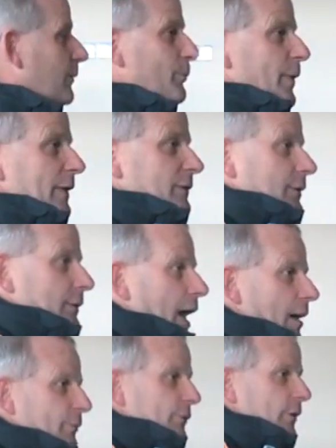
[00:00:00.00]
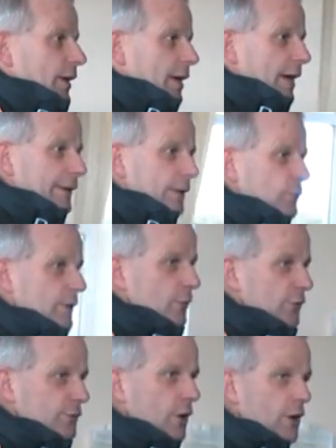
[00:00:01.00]
the best of tops, and they look the
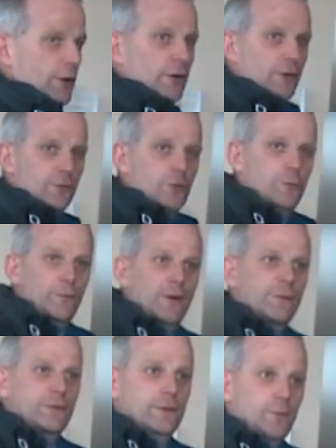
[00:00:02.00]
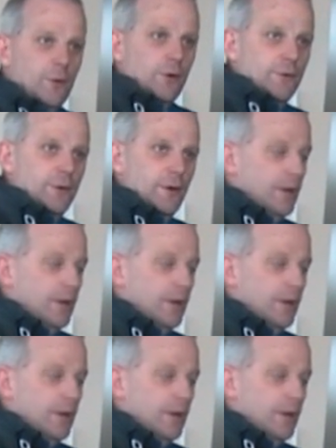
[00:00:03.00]
most organised group of fellas in the world.